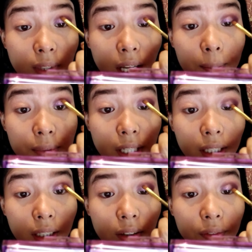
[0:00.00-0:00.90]
I'm
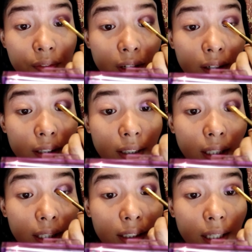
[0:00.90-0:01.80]
taking a very
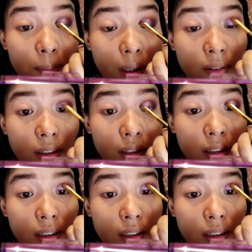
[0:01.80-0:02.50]
light amount